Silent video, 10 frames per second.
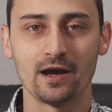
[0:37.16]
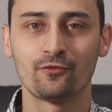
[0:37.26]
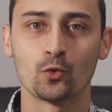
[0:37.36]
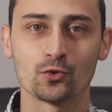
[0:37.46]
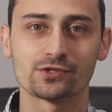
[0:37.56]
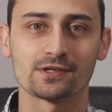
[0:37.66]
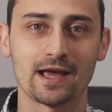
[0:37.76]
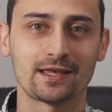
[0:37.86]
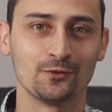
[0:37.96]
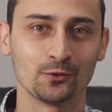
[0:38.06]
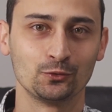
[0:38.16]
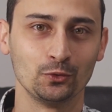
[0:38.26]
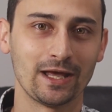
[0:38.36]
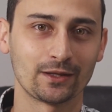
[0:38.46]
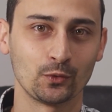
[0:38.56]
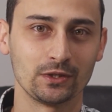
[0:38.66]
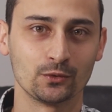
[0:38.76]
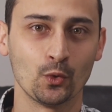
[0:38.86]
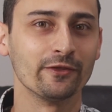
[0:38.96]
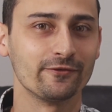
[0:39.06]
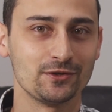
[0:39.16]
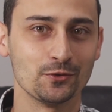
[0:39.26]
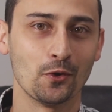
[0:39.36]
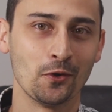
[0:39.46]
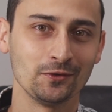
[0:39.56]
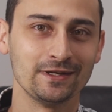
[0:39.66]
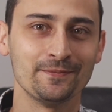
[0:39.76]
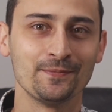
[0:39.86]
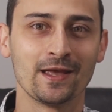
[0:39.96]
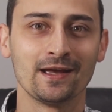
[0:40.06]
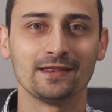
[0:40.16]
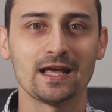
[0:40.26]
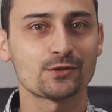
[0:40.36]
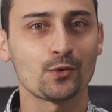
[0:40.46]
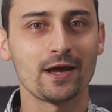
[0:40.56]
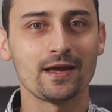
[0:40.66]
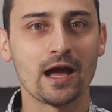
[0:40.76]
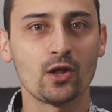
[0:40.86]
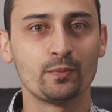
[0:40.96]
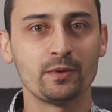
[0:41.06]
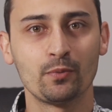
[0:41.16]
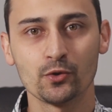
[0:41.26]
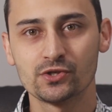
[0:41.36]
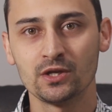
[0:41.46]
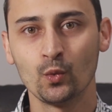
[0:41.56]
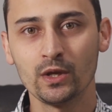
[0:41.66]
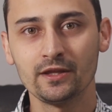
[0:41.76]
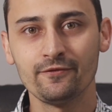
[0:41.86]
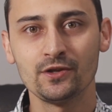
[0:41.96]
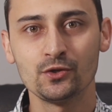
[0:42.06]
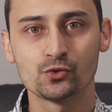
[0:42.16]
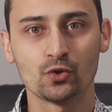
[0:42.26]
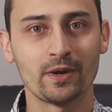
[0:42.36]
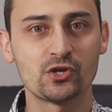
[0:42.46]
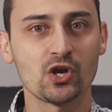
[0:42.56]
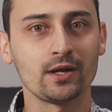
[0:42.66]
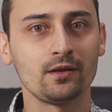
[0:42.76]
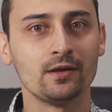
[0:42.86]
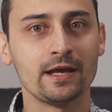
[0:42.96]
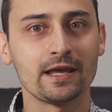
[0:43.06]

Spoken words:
Of course, I cannot do that with one video only. That's why I'll be posting weekly videos on my channel.